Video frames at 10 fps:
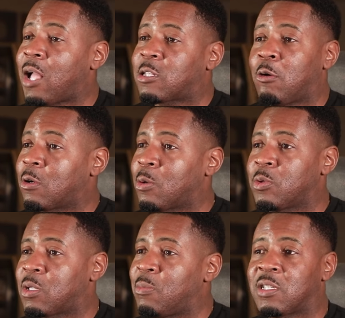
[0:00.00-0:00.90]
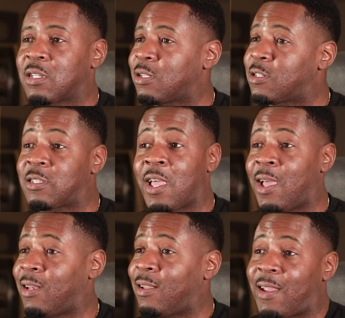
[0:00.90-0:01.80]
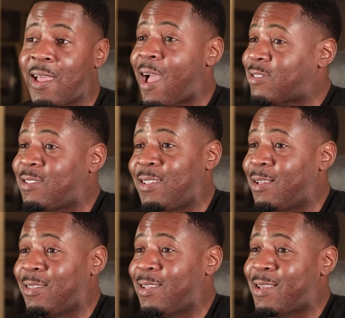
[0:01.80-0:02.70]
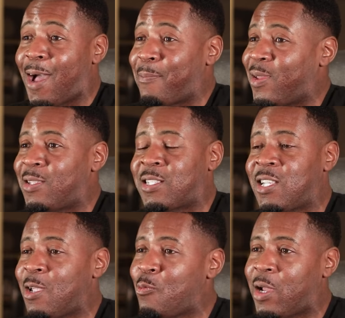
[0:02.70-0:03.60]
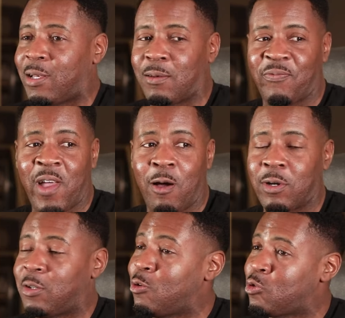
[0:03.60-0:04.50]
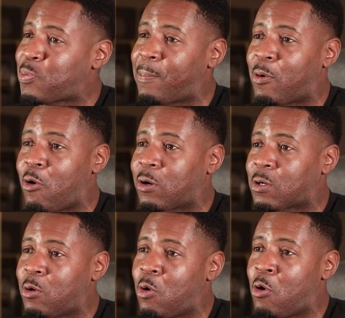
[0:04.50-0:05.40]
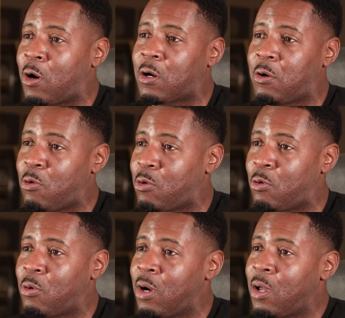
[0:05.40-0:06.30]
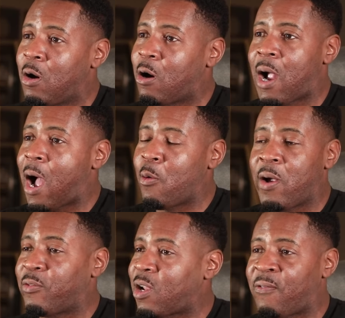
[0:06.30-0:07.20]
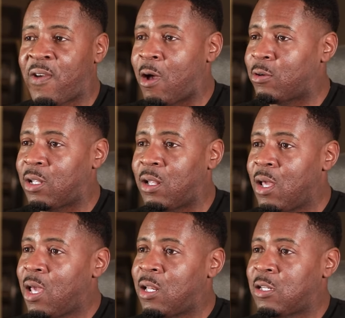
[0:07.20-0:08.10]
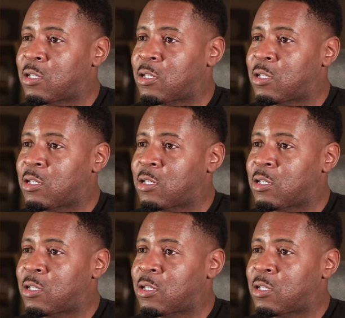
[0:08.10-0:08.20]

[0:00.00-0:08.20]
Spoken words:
I told her it was a misunderstanding. They accidentally got me. She went and found a newspaper article on Google or however they found it, yeah, and